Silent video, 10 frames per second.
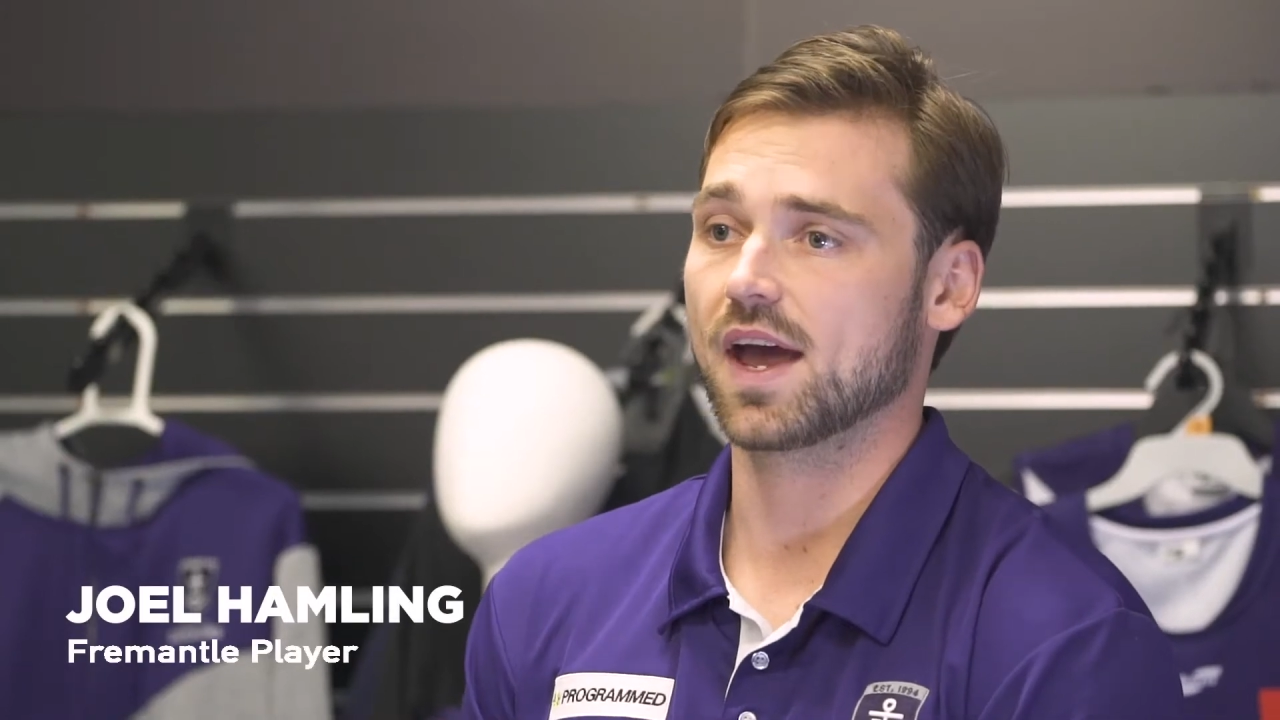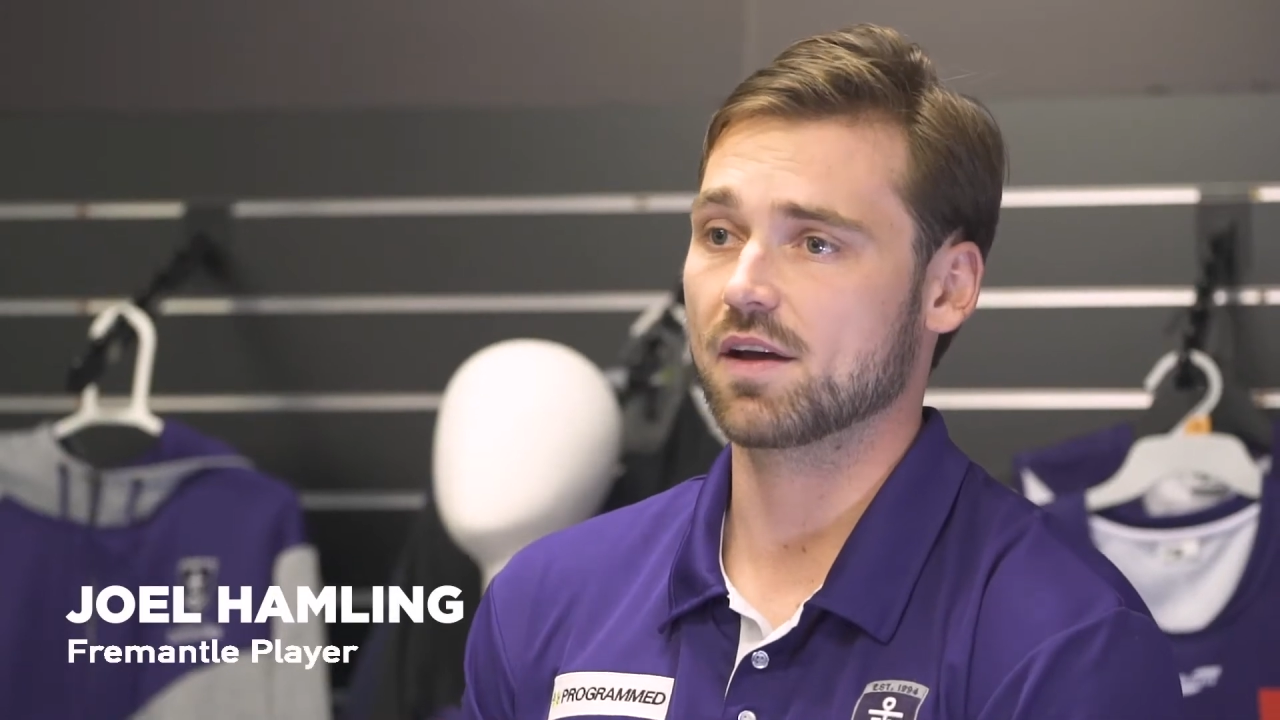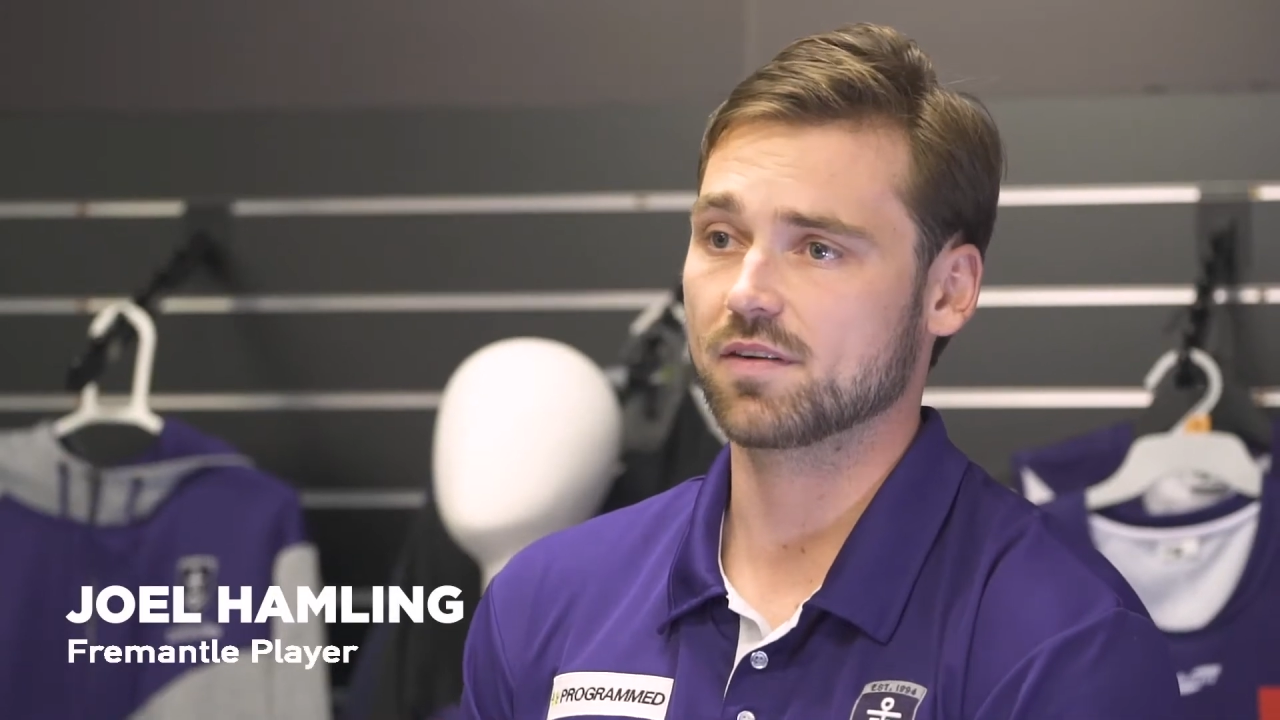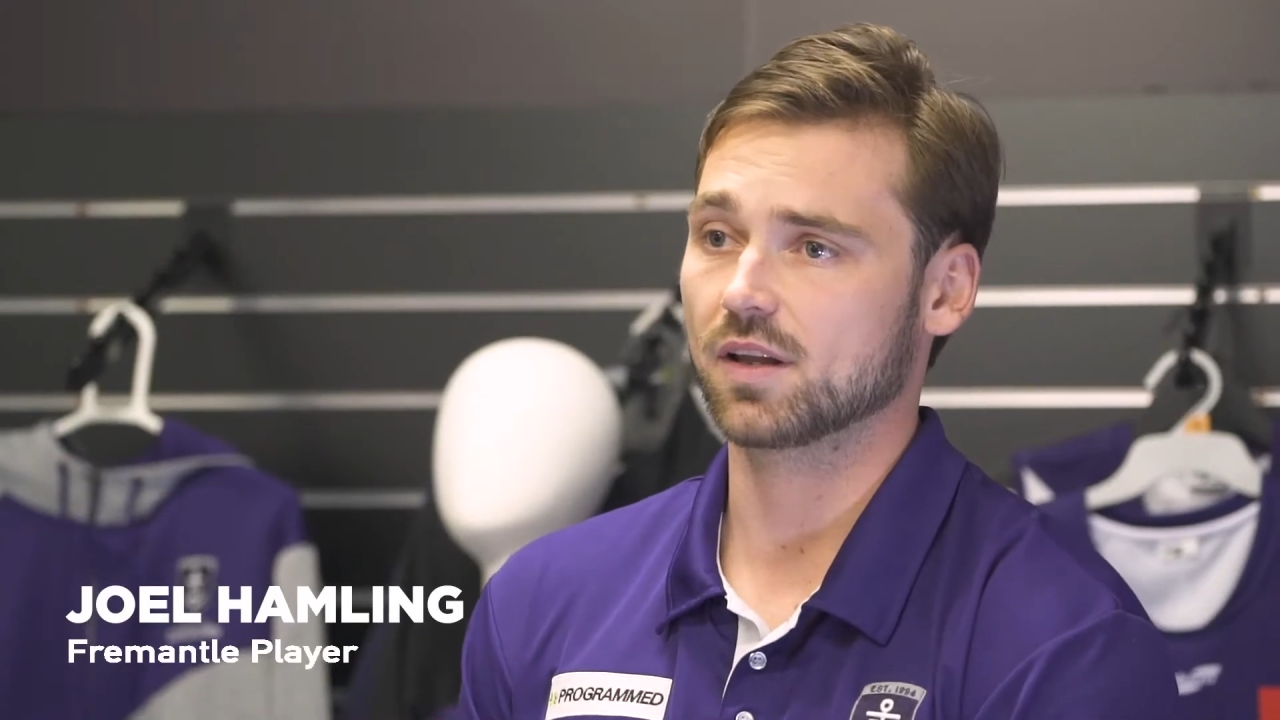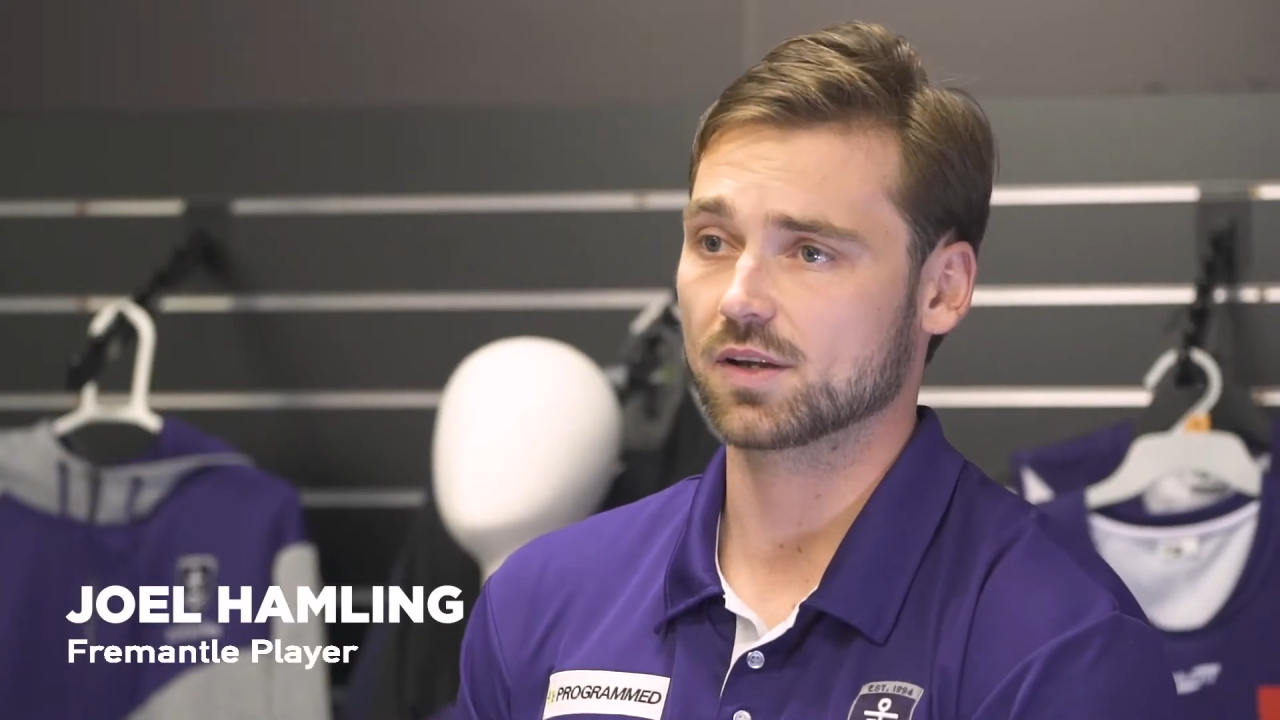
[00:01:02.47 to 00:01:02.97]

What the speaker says: AFL